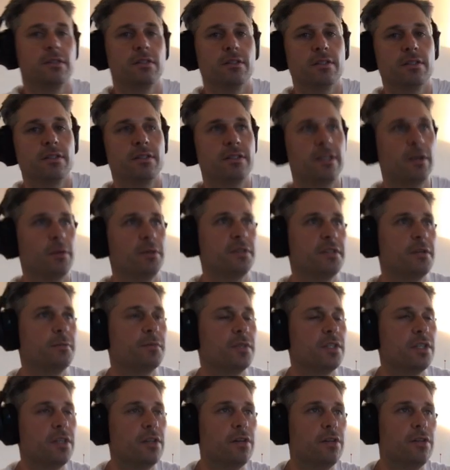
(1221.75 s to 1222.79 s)
say what's up to
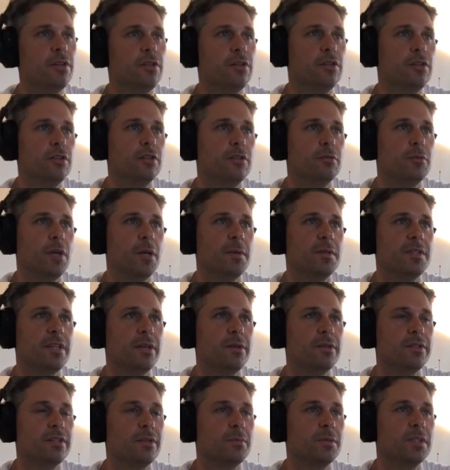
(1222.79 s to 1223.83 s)
you, maybe say
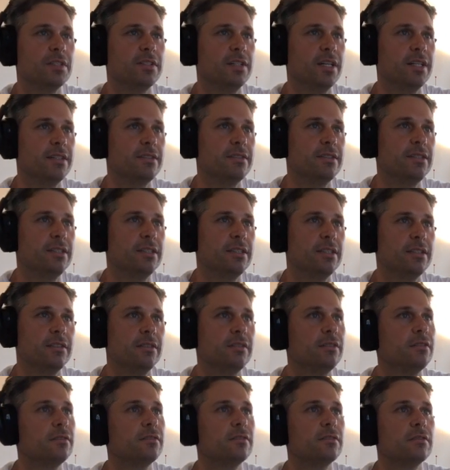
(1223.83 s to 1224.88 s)
what's up to Dustin,
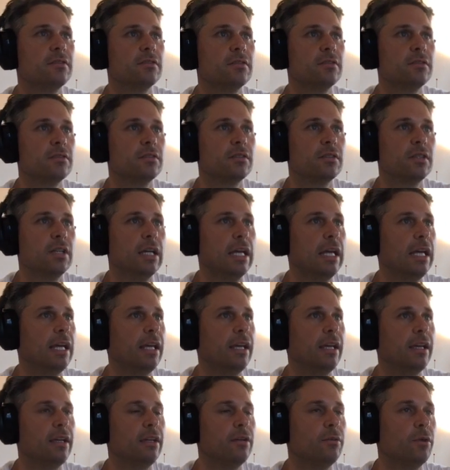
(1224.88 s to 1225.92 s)

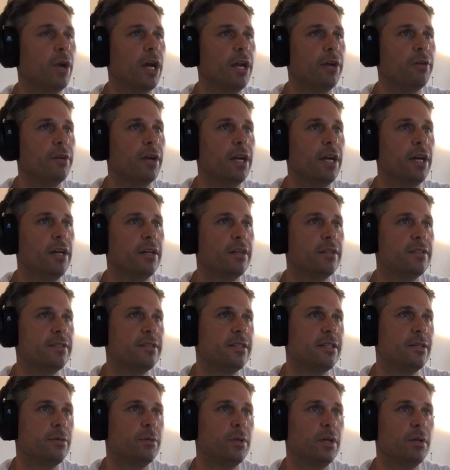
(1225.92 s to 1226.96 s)
and ride around and
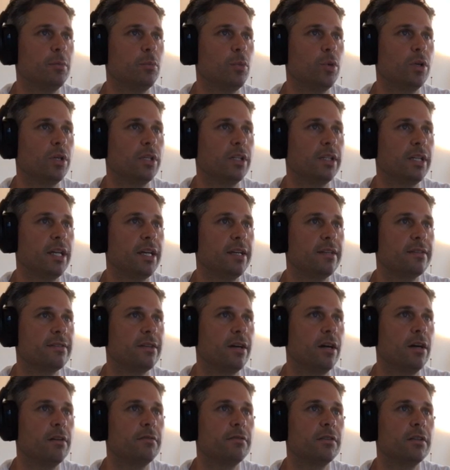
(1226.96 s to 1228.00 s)
see what Portland has to
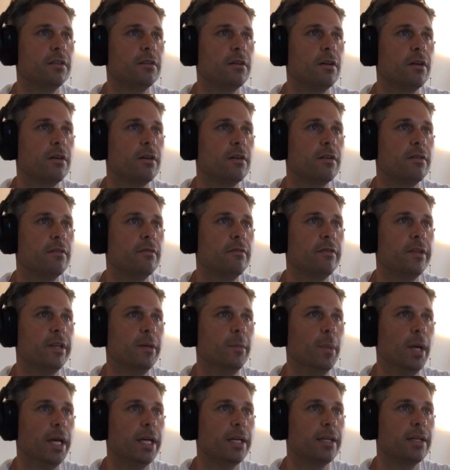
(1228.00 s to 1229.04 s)
offer via
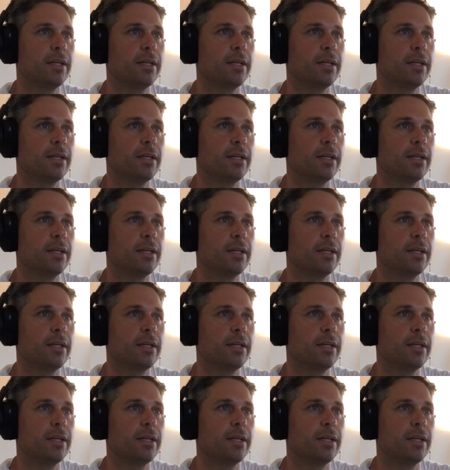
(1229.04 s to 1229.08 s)
bike.